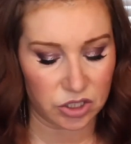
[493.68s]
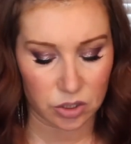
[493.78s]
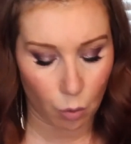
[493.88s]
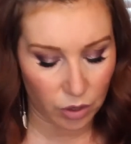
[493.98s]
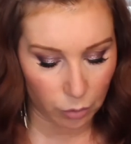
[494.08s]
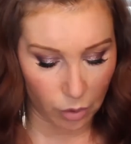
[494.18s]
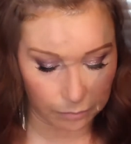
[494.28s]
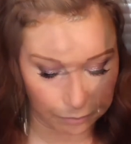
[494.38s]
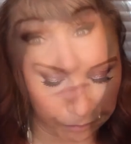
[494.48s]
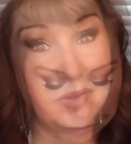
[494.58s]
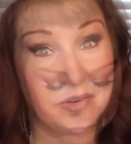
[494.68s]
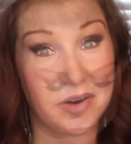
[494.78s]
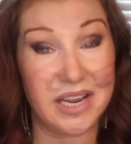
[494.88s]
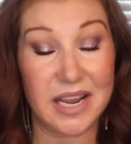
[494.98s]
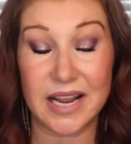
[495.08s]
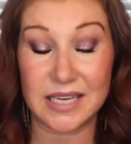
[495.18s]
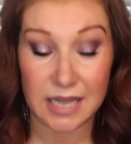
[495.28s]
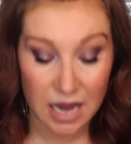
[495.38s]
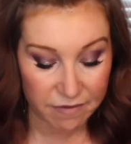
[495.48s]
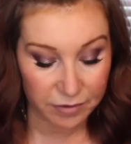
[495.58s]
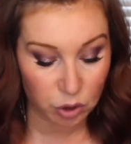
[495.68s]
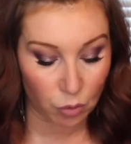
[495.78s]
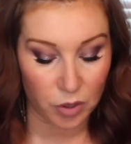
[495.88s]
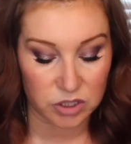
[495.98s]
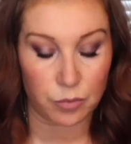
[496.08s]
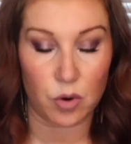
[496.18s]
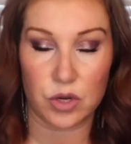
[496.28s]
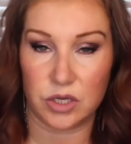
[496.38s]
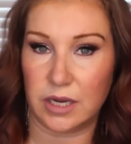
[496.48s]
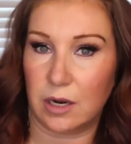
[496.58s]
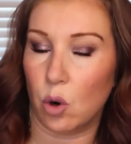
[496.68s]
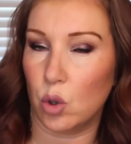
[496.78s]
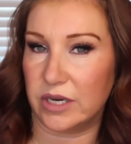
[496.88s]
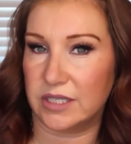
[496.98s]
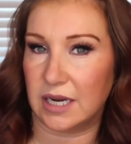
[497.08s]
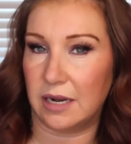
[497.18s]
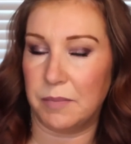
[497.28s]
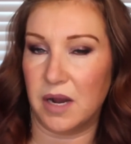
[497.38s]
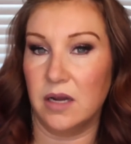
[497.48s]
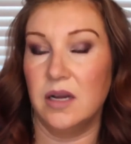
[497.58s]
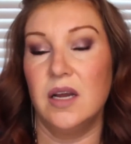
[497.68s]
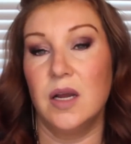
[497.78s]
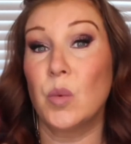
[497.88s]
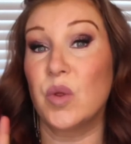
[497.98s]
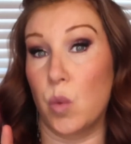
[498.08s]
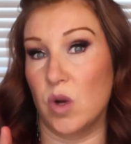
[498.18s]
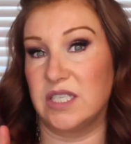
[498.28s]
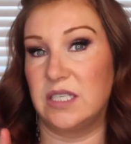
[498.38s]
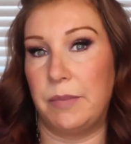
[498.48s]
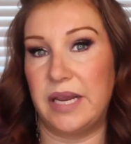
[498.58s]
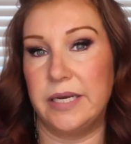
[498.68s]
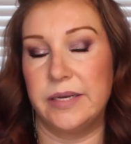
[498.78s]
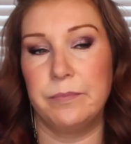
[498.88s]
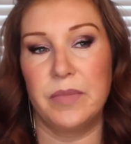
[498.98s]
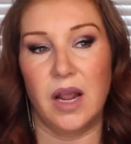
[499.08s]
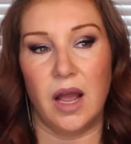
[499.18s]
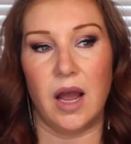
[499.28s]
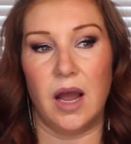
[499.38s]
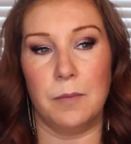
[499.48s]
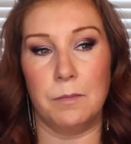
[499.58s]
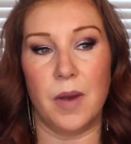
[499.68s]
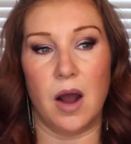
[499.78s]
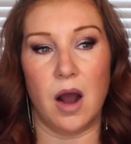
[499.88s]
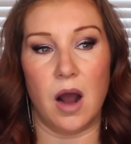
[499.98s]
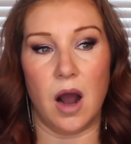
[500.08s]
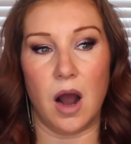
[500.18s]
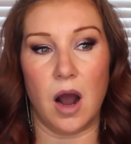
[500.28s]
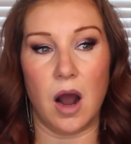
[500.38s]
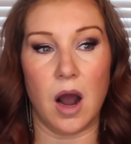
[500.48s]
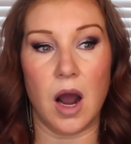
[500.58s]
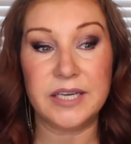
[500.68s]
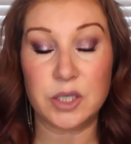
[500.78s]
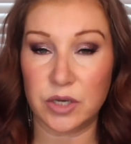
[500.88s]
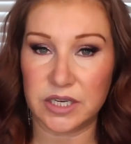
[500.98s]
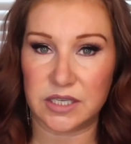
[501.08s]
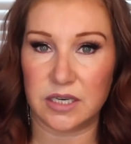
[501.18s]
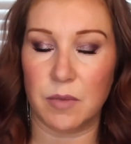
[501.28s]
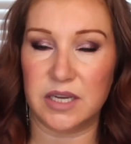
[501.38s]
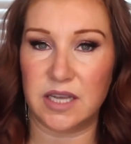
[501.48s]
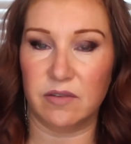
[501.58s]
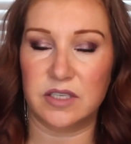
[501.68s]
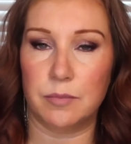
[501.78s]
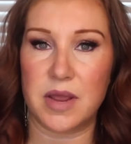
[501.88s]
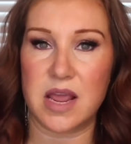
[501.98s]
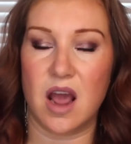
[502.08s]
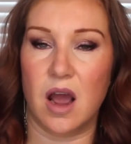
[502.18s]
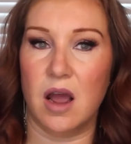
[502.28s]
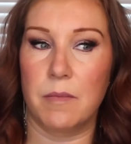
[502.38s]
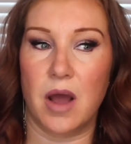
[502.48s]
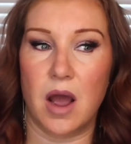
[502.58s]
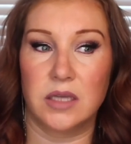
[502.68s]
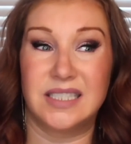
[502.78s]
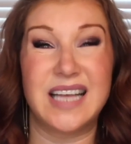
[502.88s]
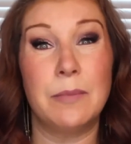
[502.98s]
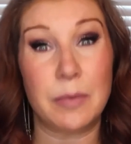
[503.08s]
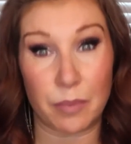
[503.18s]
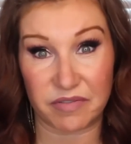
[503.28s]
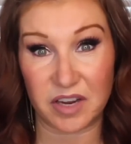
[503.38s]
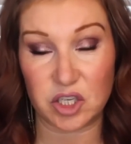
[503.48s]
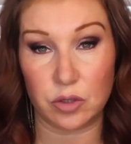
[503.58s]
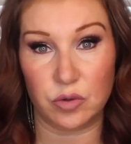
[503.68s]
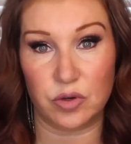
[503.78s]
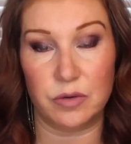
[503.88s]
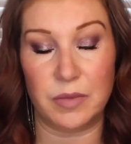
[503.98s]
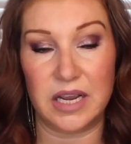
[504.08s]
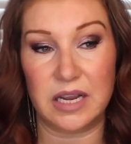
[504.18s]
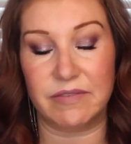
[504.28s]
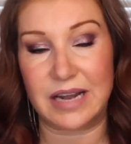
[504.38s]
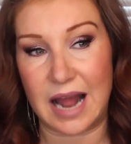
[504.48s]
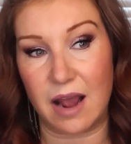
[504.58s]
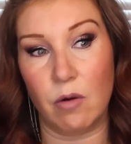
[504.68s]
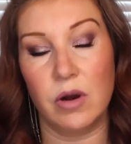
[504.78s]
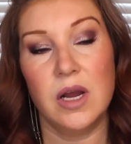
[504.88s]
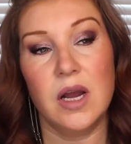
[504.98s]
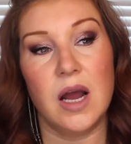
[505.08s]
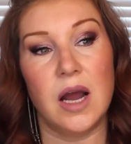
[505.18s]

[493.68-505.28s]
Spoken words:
It's just not what you want. Number 3 is, if at all possible, use a cordless clipper with 1 speed. I do consider myself to be a semi-professional groomer, even now.